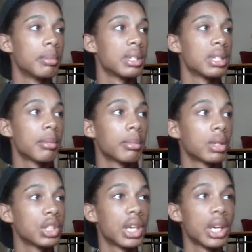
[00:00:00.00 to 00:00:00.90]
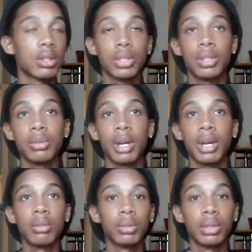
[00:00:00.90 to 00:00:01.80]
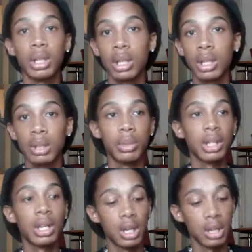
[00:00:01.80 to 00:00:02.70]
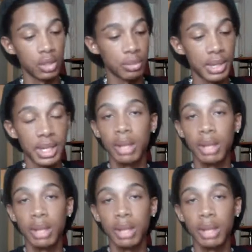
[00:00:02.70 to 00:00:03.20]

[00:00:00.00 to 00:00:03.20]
It's in my book of shadows too. I wrote what the colors mean.